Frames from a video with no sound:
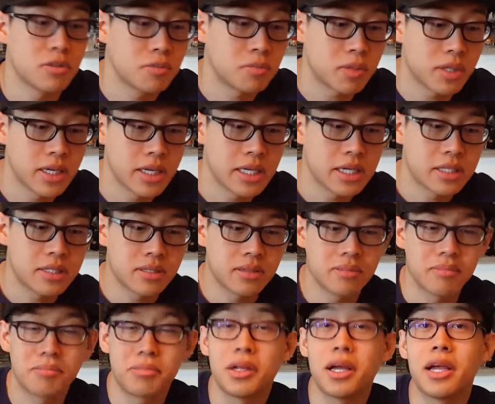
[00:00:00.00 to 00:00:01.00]
place
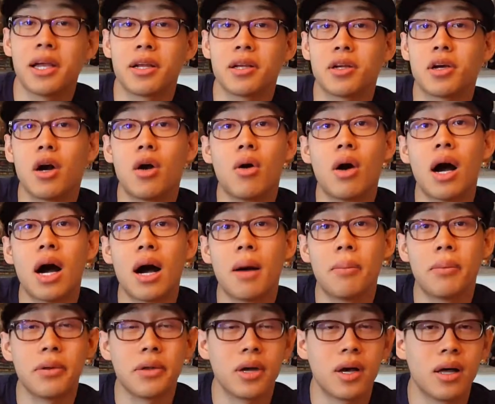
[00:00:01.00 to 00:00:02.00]
and playing
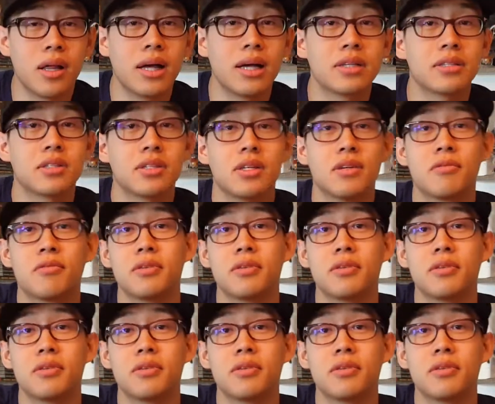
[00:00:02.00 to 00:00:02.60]
co-op and all that stuff